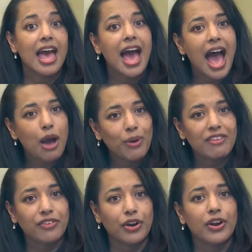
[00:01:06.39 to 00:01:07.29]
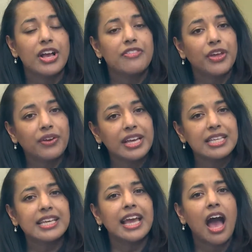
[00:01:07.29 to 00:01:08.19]
However, there
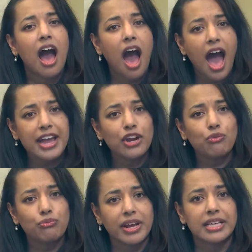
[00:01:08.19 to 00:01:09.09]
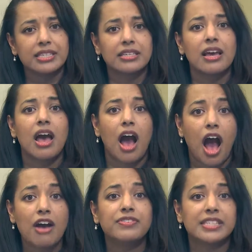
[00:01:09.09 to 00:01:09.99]
is a higher risk
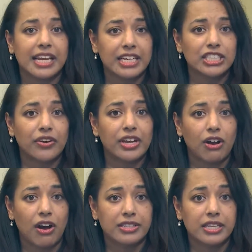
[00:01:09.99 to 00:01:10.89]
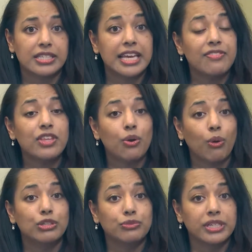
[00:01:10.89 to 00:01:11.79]
of secondary causes in the
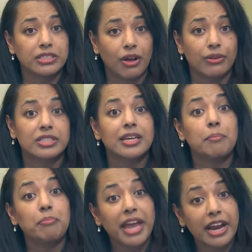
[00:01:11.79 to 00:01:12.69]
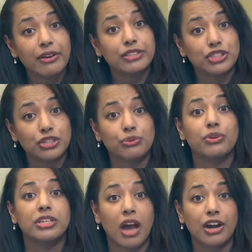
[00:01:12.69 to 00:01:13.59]
older adult compared to
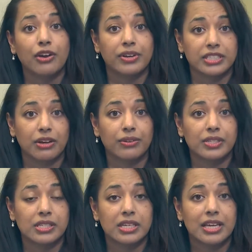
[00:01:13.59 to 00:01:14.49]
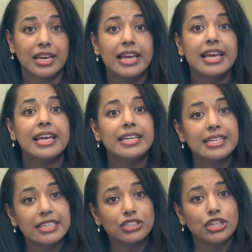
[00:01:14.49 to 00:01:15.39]
younger adults. In
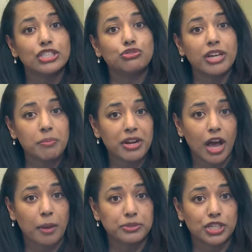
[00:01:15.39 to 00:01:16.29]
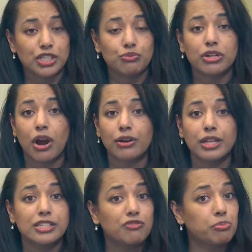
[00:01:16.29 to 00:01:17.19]
addition, treatment options,
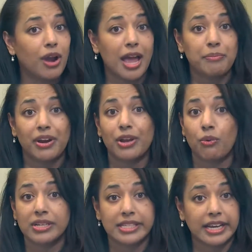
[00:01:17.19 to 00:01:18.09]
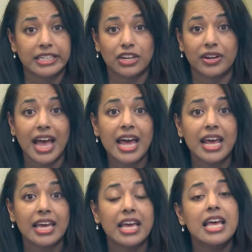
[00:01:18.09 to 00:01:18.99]
regardless of primary or secondary
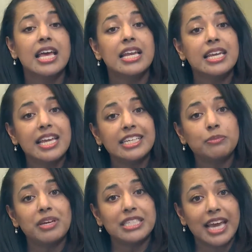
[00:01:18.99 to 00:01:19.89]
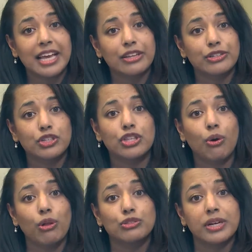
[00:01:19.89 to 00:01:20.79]
headache, need to be tailored to the
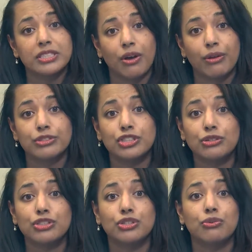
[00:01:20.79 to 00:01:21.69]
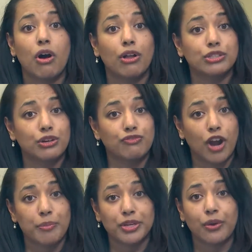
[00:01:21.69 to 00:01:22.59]
older adult due to altered
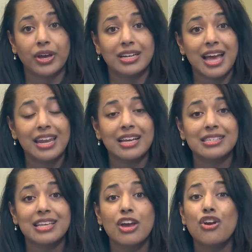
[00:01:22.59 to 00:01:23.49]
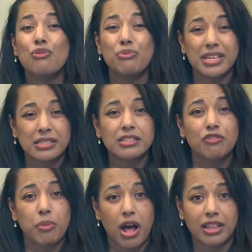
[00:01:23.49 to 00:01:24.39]
pharmacokinetics, risks
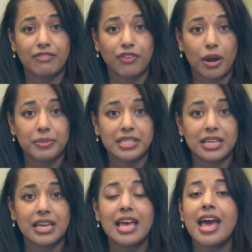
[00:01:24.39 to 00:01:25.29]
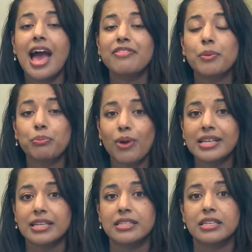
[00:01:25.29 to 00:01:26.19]
of polypharmacy, and the
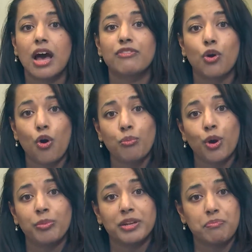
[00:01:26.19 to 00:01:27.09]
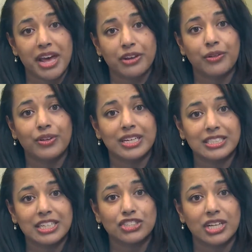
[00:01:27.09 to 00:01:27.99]
presence of comorbid medical
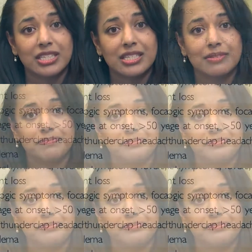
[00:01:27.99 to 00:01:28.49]
conditions.